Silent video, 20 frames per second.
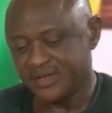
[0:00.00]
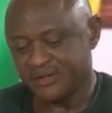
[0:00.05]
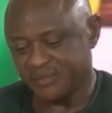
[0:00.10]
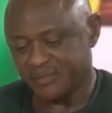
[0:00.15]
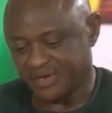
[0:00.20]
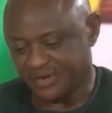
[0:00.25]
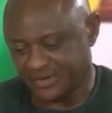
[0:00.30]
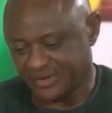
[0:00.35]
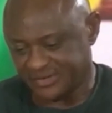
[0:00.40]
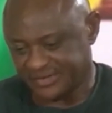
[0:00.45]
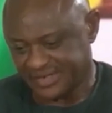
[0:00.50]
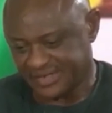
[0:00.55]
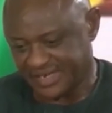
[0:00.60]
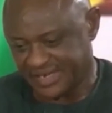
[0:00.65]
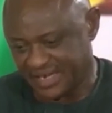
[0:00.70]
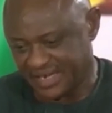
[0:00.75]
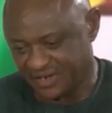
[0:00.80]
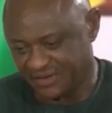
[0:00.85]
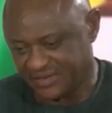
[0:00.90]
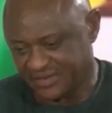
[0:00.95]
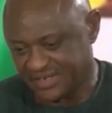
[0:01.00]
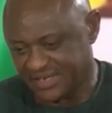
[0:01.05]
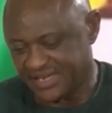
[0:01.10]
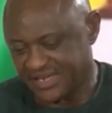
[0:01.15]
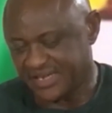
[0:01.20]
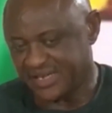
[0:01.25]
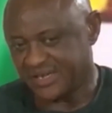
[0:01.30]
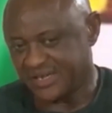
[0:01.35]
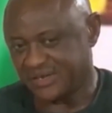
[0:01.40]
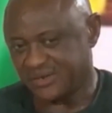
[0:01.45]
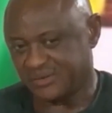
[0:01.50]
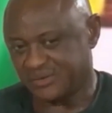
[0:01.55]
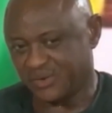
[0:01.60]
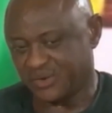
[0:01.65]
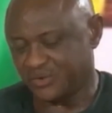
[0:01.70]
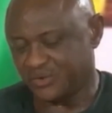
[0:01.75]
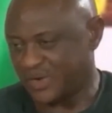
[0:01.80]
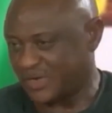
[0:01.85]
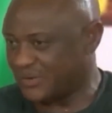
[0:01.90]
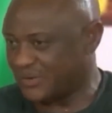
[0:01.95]
Because at the end of the day,
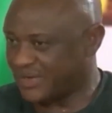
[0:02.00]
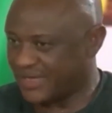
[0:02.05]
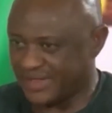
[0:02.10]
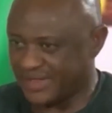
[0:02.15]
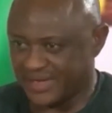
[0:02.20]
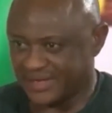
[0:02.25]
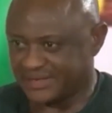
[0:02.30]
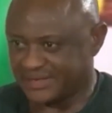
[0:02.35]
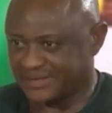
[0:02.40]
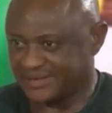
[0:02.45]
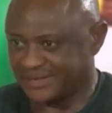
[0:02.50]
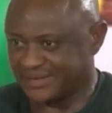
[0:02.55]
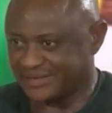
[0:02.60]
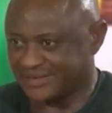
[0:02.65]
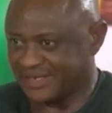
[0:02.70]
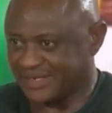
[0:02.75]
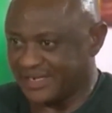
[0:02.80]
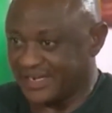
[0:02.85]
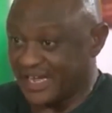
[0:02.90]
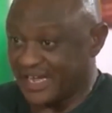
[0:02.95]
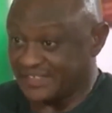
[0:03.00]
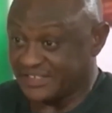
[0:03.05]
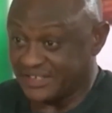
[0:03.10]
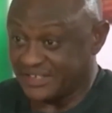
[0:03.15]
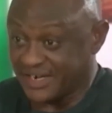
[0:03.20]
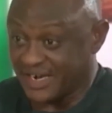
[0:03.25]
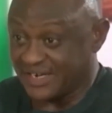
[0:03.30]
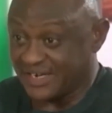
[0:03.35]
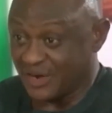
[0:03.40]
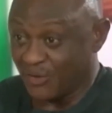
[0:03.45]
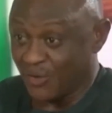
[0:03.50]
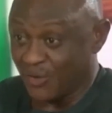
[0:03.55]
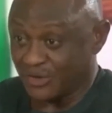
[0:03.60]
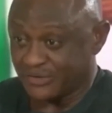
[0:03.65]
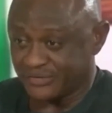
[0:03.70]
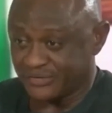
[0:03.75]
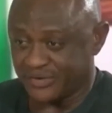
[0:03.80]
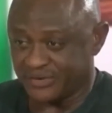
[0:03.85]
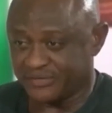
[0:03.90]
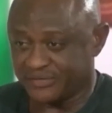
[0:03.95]
what we are looking at is a Nigeria that
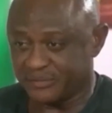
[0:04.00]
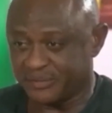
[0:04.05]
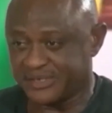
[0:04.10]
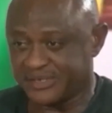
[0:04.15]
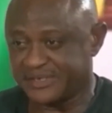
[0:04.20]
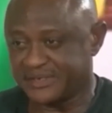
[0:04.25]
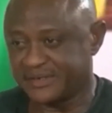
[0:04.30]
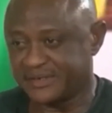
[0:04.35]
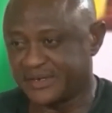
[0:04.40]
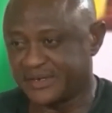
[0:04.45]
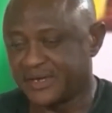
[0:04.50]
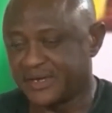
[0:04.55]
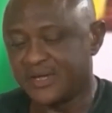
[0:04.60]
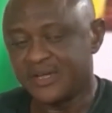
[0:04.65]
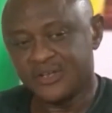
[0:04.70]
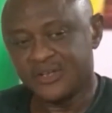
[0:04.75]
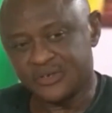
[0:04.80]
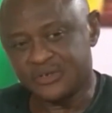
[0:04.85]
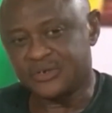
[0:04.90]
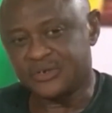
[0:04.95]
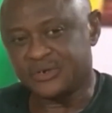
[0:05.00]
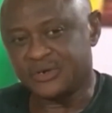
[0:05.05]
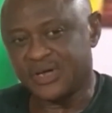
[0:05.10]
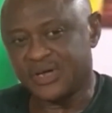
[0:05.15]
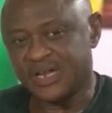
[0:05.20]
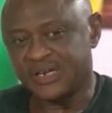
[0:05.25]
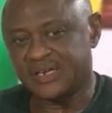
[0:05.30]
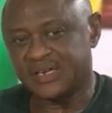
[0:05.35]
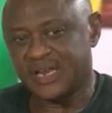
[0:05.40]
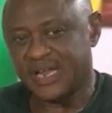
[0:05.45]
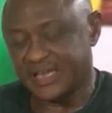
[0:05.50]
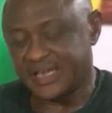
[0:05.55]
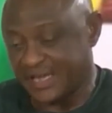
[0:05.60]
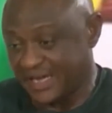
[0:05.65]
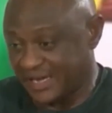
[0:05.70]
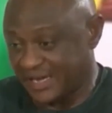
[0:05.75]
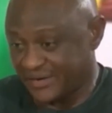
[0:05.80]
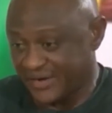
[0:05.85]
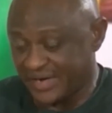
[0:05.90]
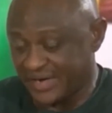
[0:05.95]
works for everybody, you know. And like
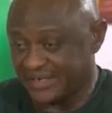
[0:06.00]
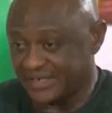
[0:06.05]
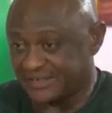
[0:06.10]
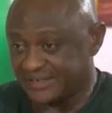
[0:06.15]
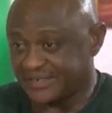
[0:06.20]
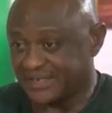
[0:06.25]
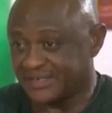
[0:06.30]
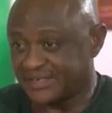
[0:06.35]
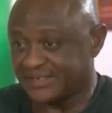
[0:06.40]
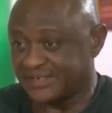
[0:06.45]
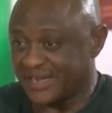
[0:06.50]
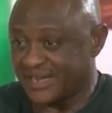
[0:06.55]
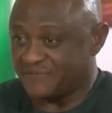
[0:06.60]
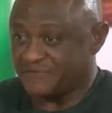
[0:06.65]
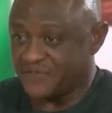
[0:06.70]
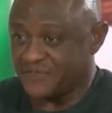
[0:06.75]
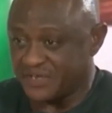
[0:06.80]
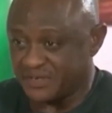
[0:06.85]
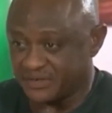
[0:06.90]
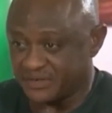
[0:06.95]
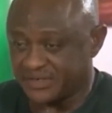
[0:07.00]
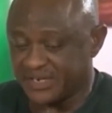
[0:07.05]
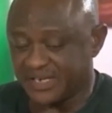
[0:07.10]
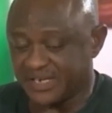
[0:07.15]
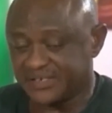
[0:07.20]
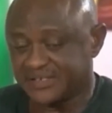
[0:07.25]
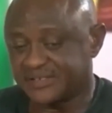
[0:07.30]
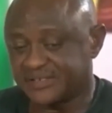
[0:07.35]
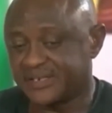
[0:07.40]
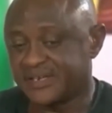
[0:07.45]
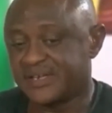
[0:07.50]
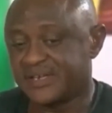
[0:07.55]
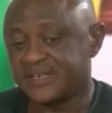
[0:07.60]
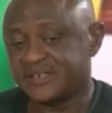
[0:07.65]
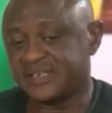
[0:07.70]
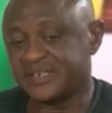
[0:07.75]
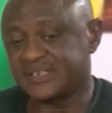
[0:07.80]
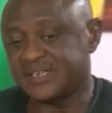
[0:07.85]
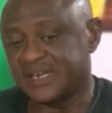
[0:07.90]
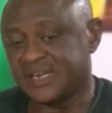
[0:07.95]
I rightly said, they feel that
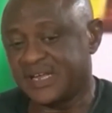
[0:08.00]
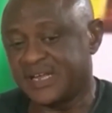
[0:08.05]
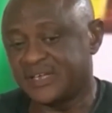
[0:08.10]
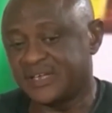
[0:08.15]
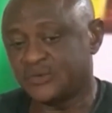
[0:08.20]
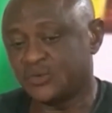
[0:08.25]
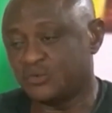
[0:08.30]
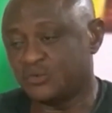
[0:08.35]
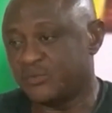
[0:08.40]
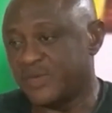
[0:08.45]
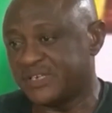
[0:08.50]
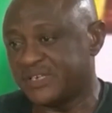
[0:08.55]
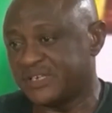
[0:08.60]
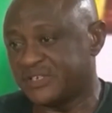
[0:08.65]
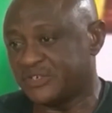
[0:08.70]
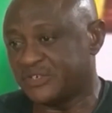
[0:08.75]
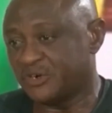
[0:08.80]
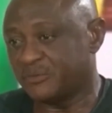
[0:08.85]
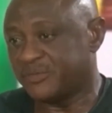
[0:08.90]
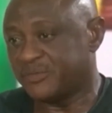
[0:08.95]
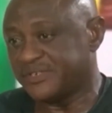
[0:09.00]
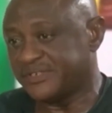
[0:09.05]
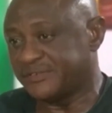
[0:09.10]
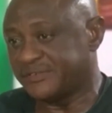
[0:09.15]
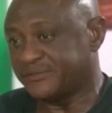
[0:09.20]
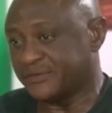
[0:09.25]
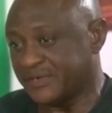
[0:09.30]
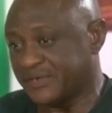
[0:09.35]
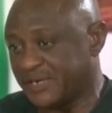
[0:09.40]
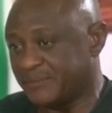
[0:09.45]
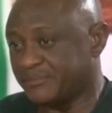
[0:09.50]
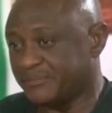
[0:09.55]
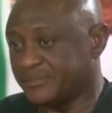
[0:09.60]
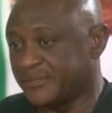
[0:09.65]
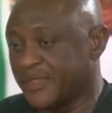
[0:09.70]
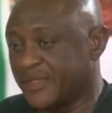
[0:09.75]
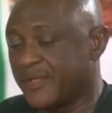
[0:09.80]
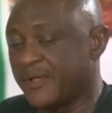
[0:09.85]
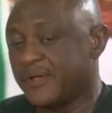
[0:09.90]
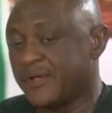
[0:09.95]
that alliance would make the job easy for them,
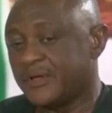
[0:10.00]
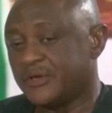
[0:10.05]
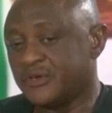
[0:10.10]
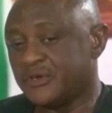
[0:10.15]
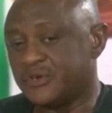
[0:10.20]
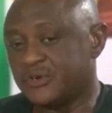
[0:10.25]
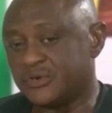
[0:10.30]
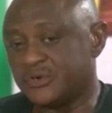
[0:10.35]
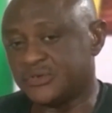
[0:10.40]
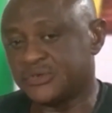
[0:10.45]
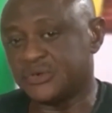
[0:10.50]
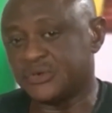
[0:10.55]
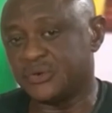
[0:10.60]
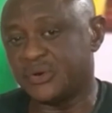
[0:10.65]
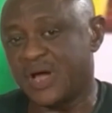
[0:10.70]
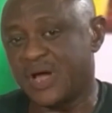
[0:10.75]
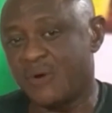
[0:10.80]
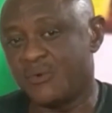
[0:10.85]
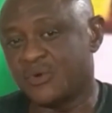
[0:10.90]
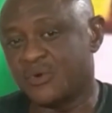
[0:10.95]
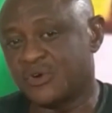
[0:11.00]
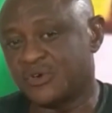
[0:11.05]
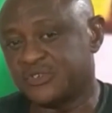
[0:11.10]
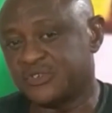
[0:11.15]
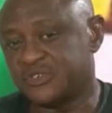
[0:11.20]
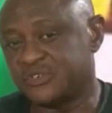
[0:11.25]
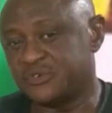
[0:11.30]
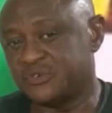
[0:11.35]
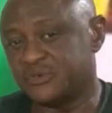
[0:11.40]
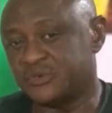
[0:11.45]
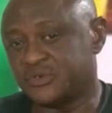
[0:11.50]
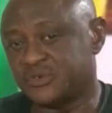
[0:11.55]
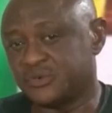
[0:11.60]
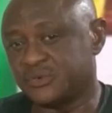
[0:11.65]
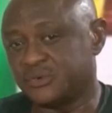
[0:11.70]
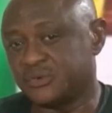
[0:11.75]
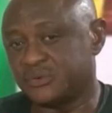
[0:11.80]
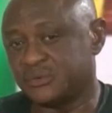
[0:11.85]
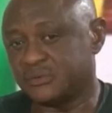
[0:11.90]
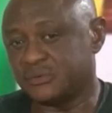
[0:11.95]
you know. So I will continue
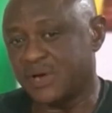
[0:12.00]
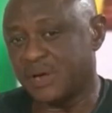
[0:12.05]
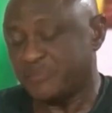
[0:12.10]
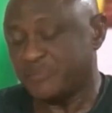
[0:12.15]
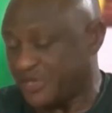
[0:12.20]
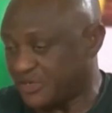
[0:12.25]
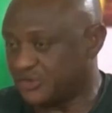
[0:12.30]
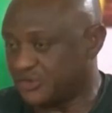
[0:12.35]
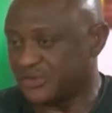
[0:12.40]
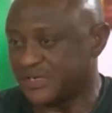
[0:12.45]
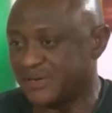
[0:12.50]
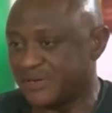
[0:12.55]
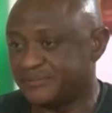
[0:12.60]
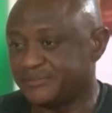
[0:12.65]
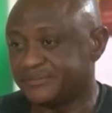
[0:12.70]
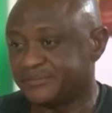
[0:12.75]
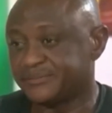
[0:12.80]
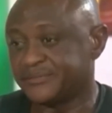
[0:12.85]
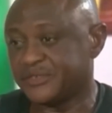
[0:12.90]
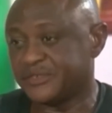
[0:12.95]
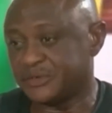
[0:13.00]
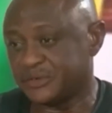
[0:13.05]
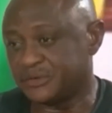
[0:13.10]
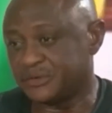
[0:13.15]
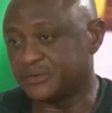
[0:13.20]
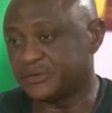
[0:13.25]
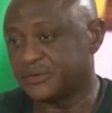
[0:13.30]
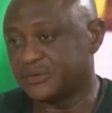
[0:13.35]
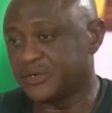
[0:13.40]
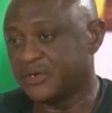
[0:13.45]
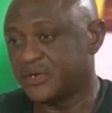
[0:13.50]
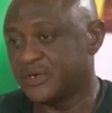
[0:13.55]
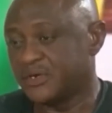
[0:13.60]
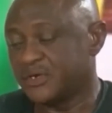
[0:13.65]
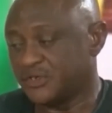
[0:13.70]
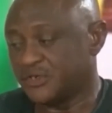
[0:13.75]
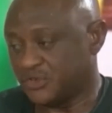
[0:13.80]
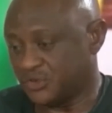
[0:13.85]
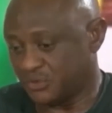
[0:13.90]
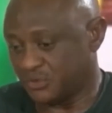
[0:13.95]
to appeal to them, you know,
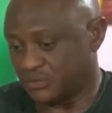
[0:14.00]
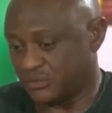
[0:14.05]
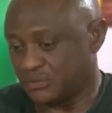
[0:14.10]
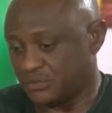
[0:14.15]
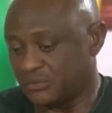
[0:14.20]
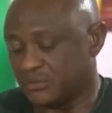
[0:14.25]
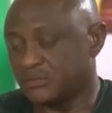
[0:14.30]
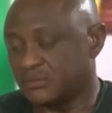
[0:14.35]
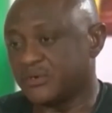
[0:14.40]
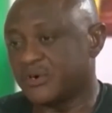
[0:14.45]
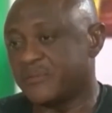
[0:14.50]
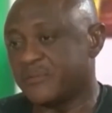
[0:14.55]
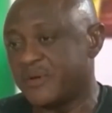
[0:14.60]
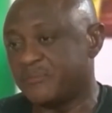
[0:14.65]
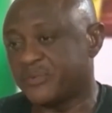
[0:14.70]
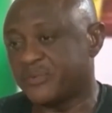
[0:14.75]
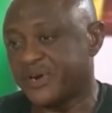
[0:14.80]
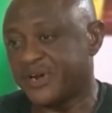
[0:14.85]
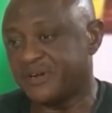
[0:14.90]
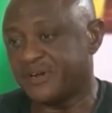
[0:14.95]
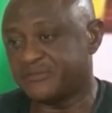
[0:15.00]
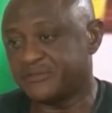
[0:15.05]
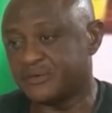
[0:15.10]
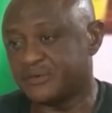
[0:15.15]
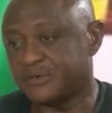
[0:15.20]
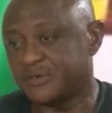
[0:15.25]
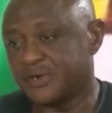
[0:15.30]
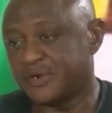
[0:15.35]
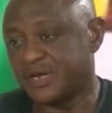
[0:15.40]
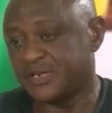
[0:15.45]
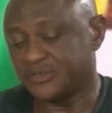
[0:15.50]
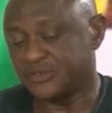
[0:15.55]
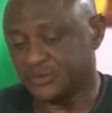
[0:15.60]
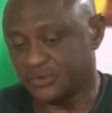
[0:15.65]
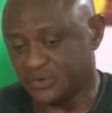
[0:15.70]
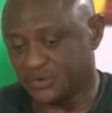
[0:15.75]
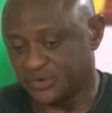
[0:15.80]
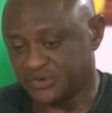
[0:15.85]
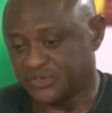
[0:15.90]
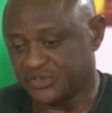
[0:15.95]
to remain prayerful and to
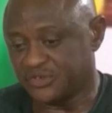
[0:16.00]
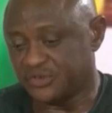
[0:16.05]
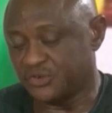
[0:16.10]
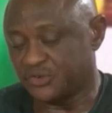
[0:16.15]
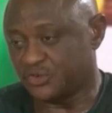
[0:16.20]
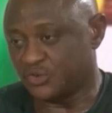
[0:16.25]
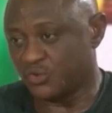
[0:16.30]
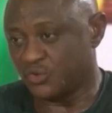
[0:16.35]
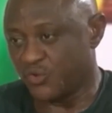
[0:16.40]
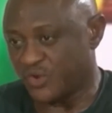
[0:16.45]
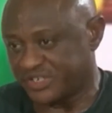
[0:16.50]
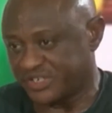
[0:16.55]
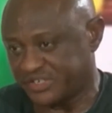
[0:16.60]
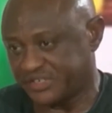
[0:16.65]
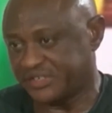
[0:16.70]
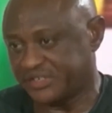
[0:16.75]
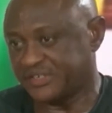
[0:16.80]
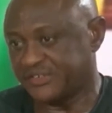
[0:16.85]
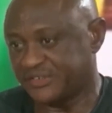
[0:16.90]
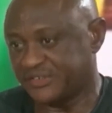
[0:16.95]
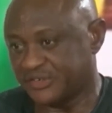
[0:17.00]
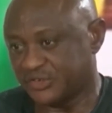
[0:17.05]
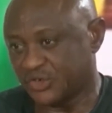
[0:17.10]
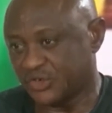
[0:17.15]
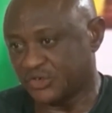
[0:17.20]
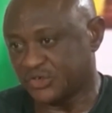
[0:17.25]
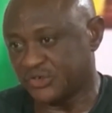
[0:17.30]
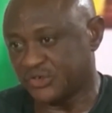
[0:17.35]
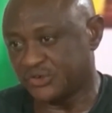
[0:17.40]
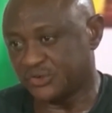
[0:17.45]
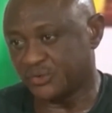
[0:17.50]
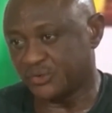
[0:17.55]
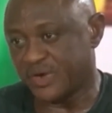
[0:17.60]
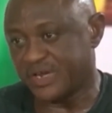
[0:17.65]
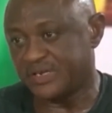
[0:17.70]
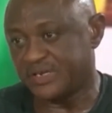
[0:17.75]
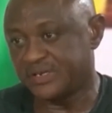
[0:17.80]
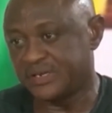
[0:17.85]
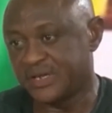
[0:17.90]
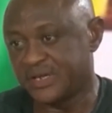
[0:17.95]
continue to wish these discussions
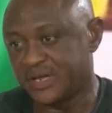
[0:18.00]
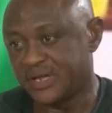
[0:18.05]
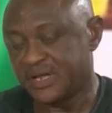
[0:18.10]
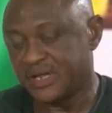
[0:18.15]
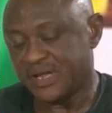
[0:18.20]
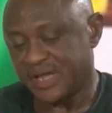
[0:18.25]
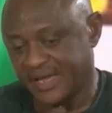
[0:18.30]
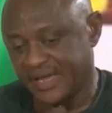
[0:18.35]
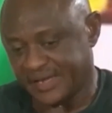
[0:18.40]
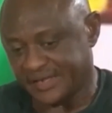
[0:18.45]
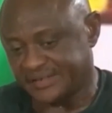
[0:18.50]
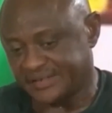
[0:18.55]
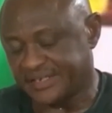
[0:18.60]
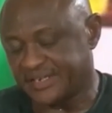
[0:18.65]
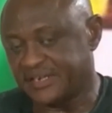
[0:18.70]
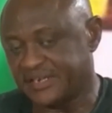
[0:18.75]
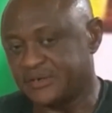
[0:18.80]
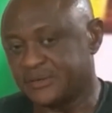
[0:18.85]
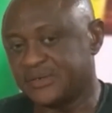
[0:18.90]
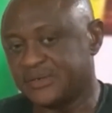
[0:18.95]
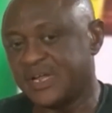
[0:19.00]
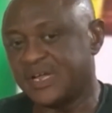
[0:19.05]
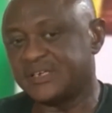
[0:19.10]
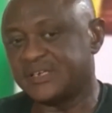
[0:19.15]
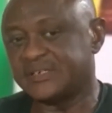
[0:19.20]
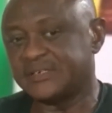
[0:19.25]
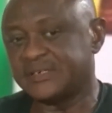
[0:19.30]
well. I can tell you that